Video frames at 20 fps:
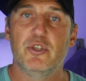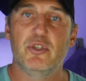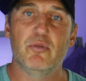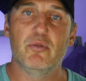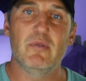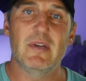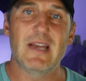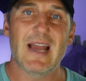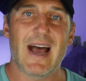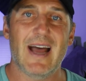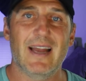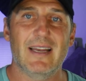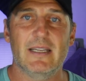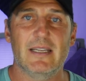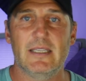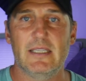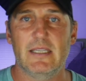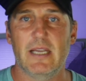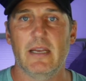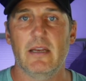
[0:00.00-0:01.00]
do
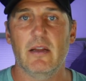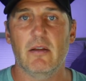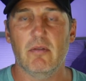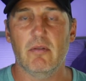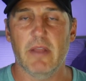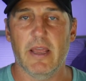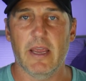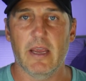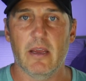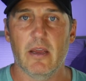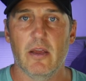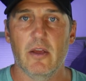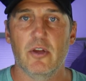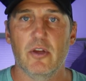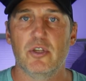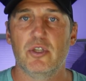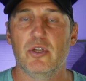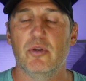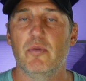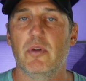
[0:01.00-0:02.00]
not send a link
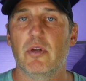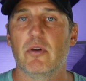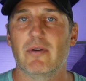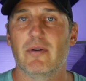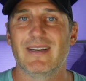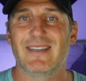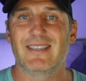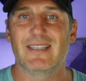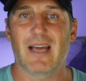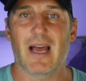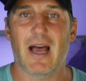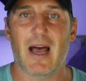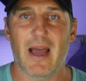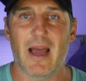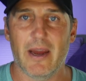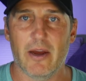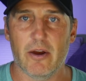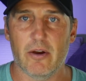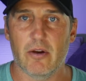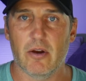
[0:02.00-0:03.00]
to your
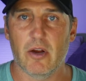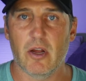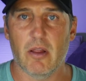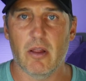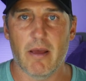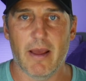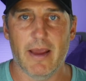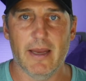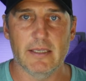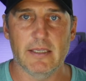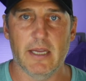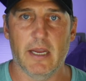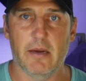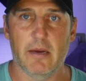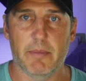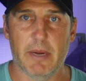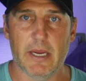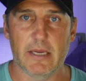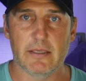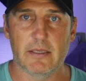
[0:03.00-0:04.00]
entire client
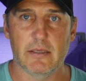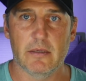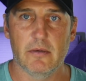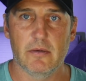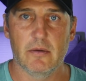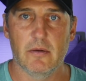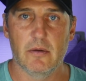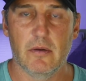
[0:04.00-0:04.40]
database.